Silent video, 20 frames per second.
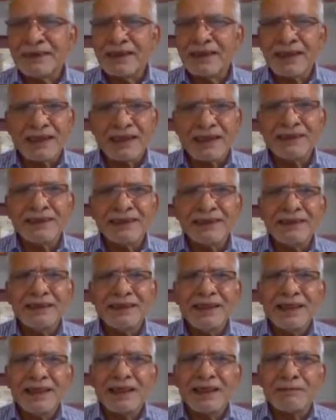Gandhi,
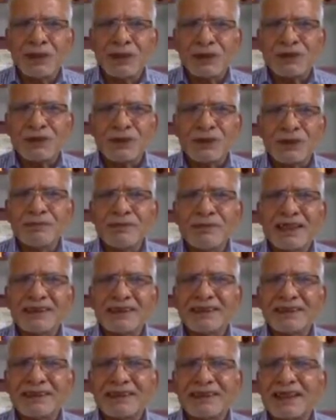about whom
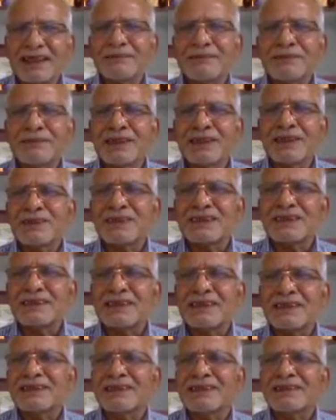at that time there was
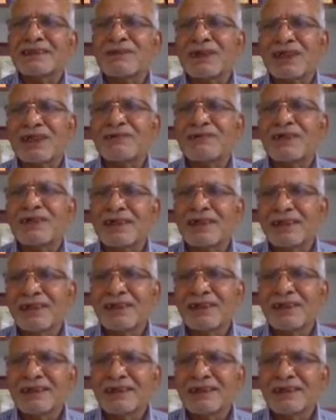nothing whatever